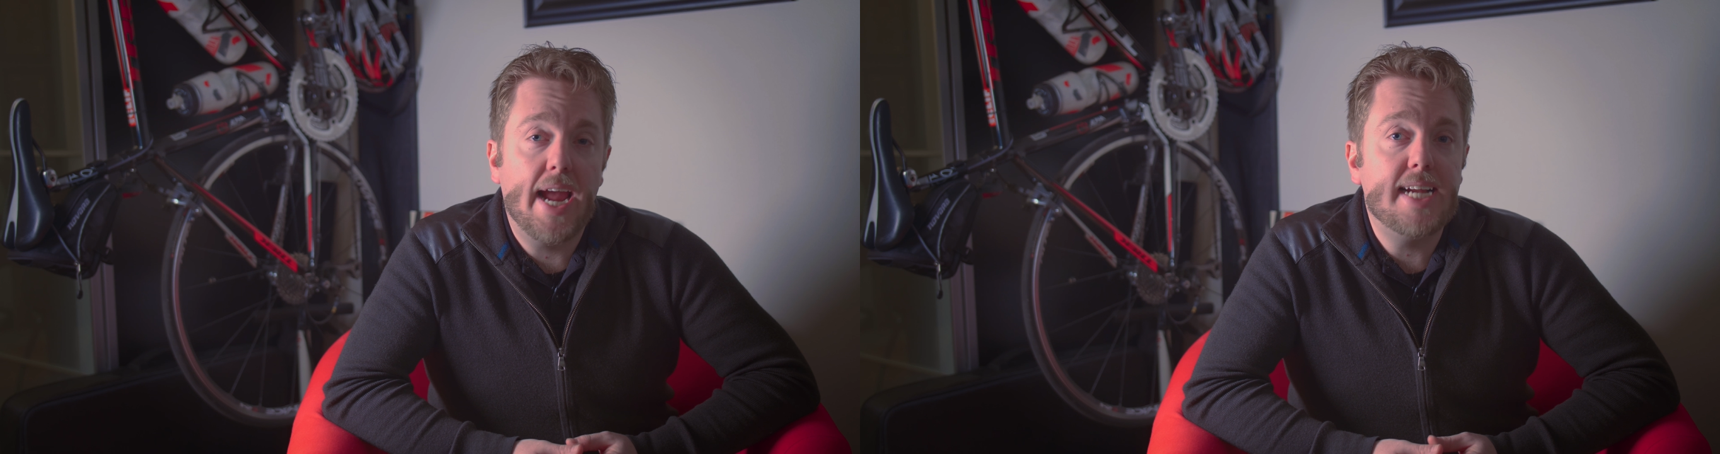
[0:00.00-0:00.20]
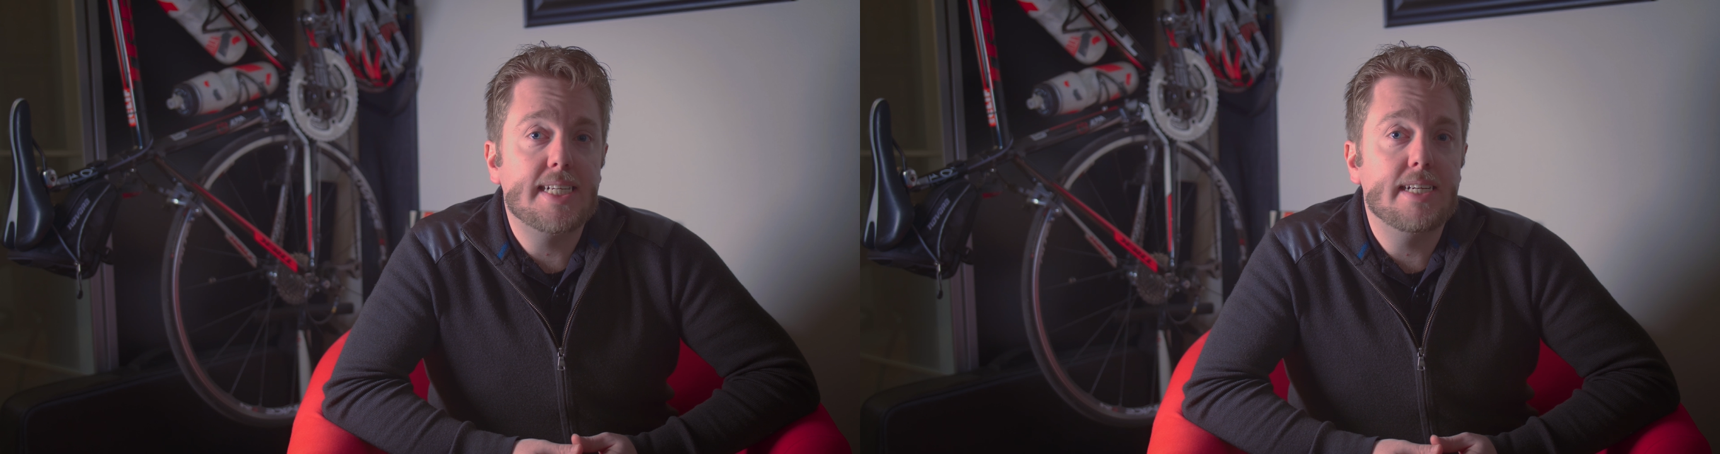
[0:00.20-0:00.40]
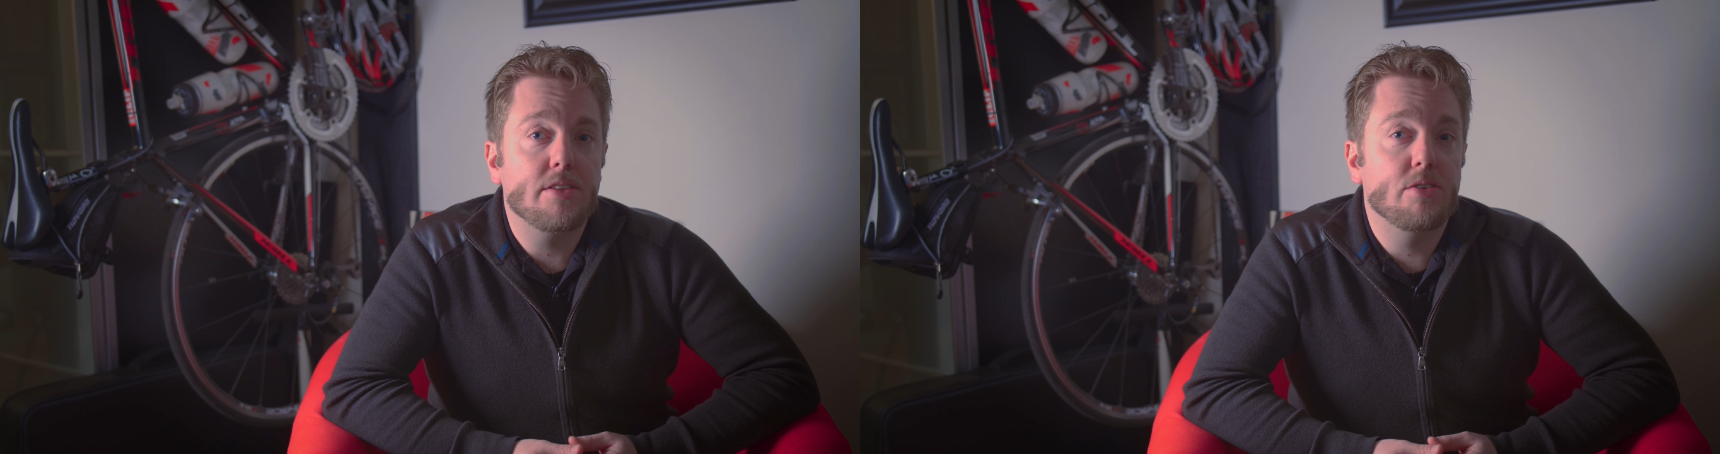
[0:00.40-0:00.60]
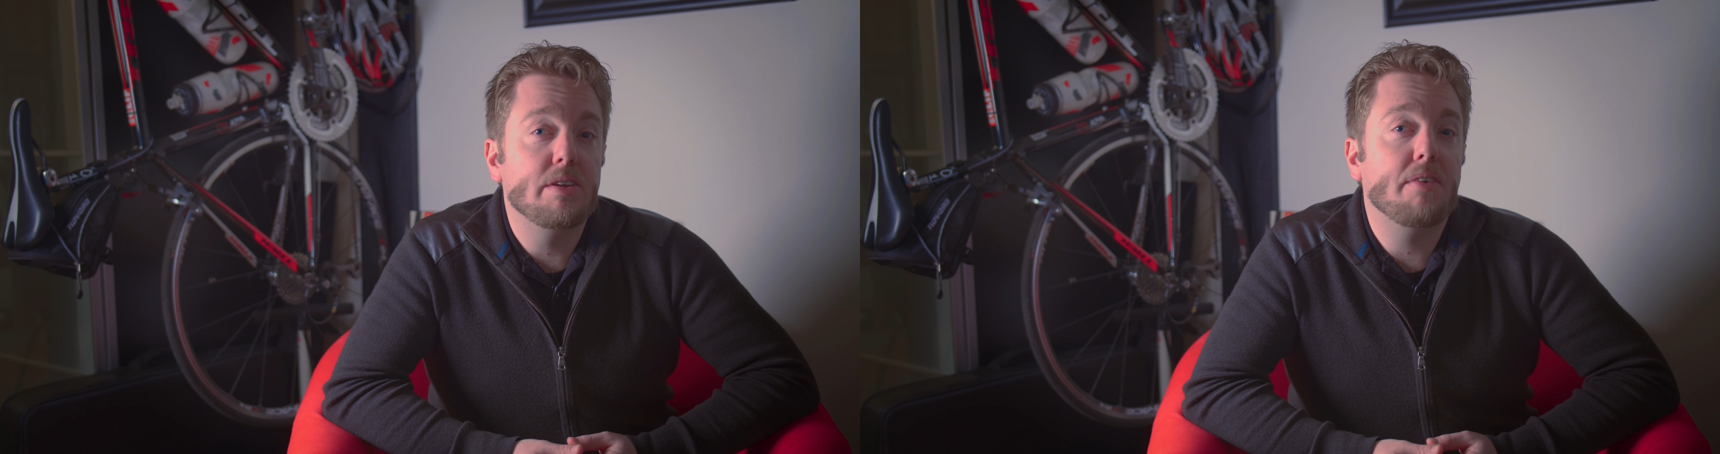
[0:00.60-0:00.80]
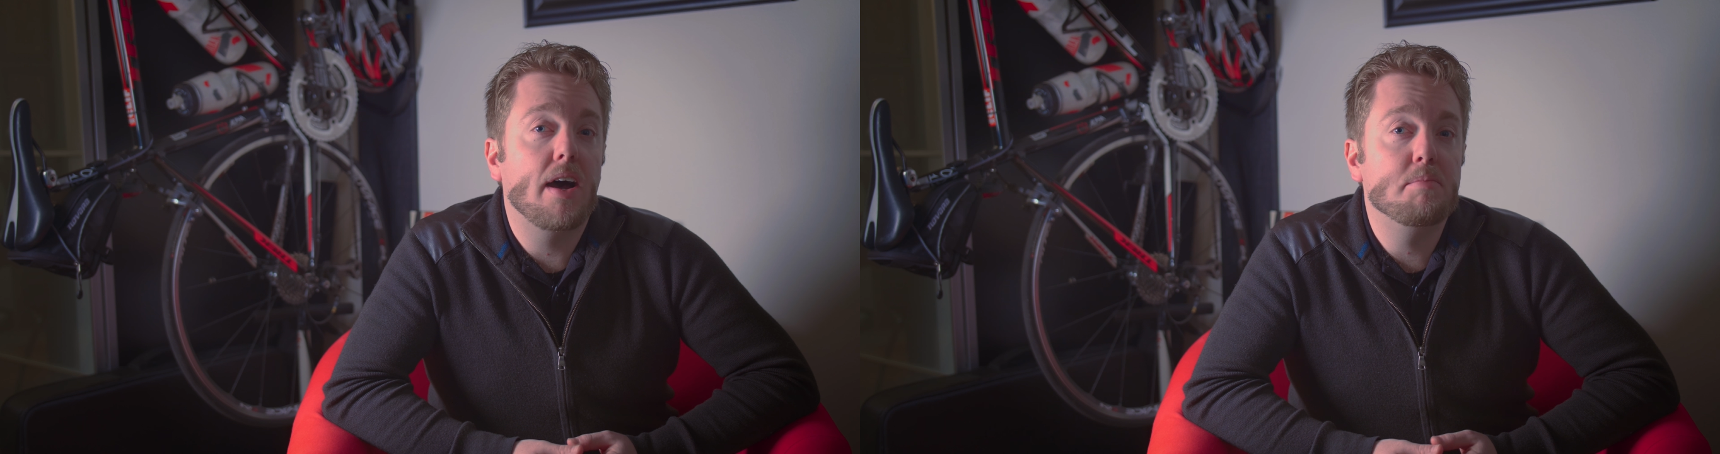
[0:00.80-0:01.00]
18 to
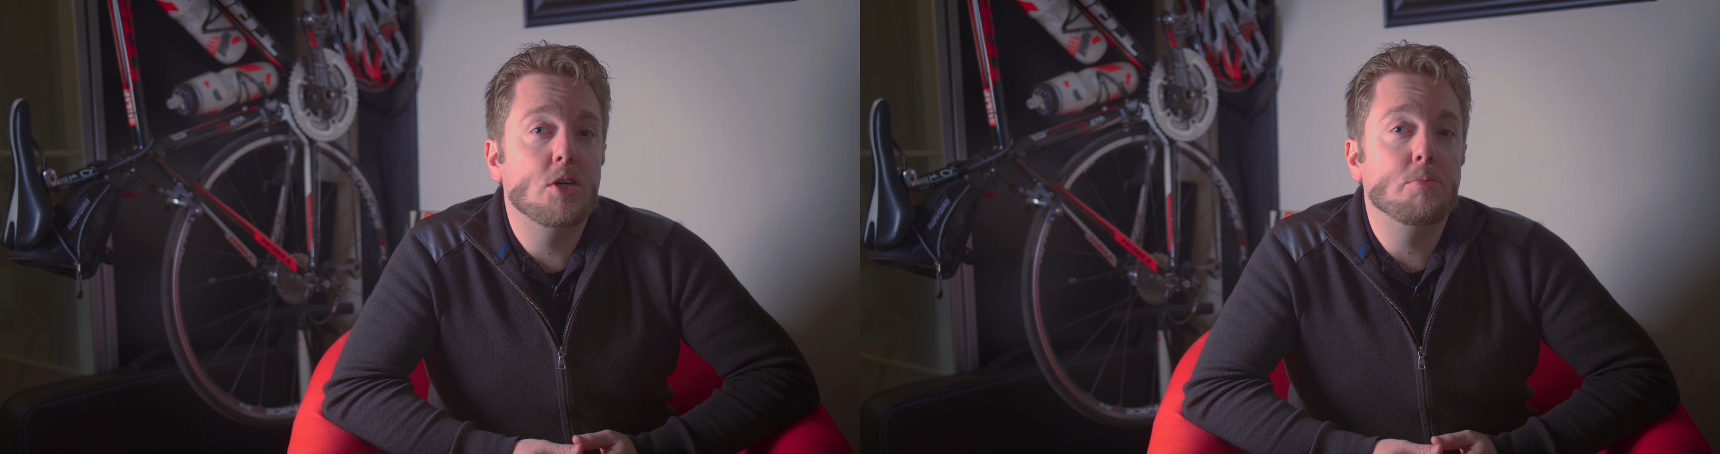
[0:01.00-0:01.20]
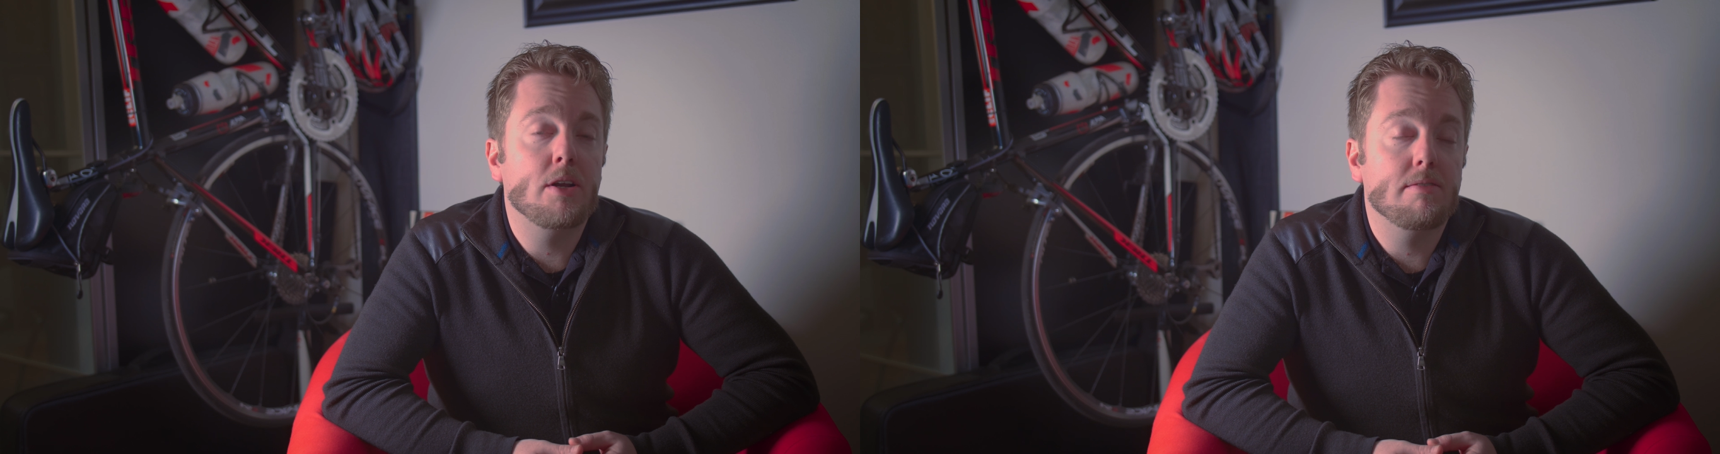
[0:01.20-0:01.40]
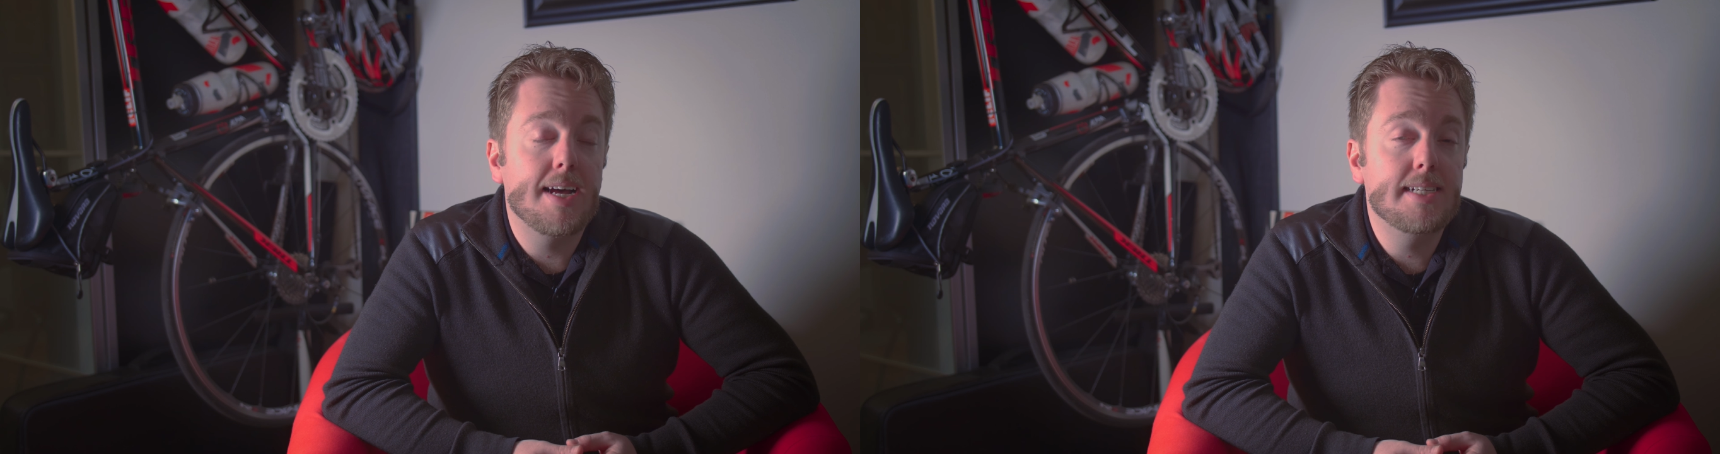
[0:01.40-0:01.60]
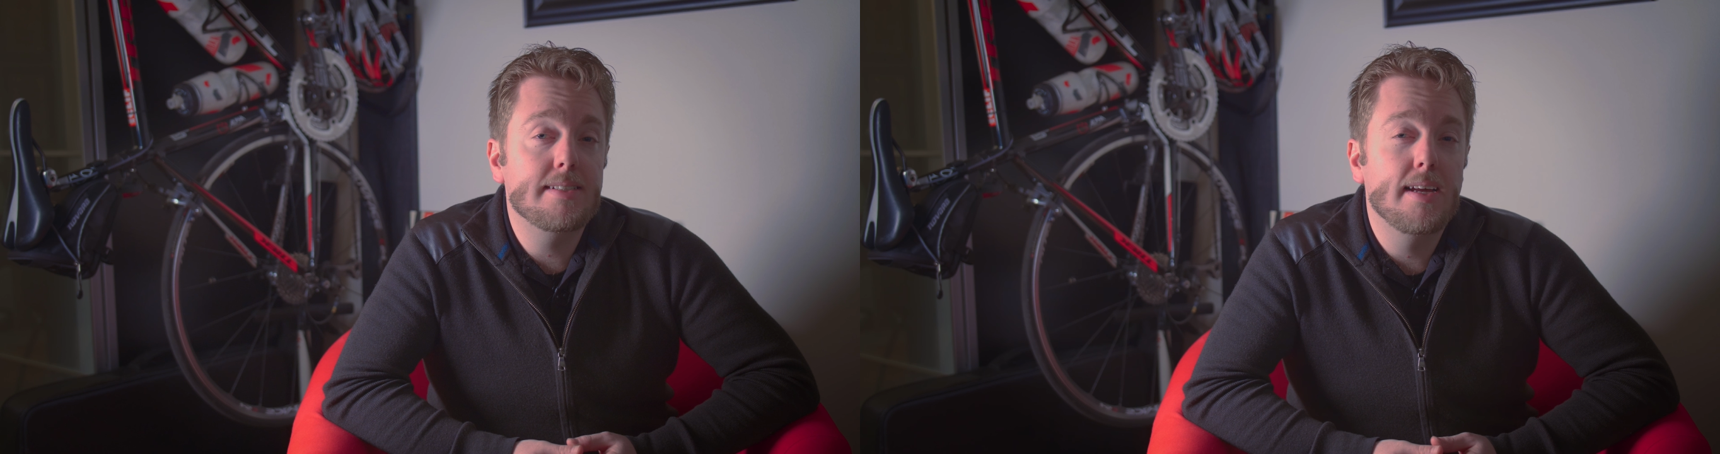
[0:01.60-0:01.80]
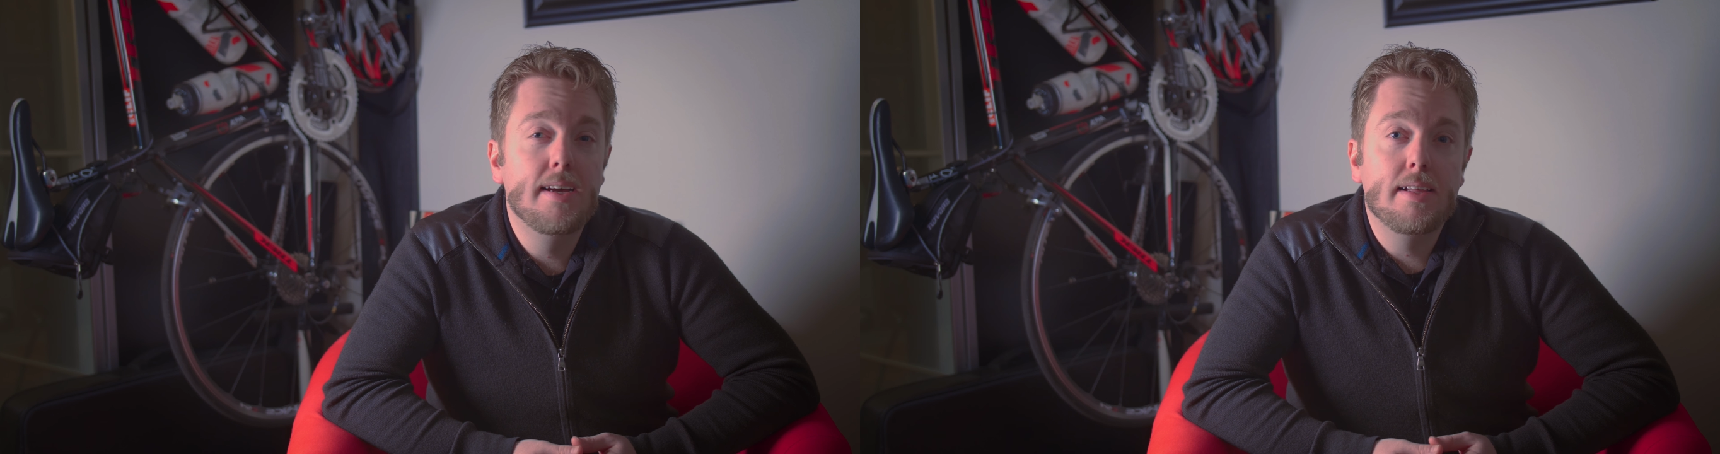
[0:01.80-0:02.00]
35 millimeter lens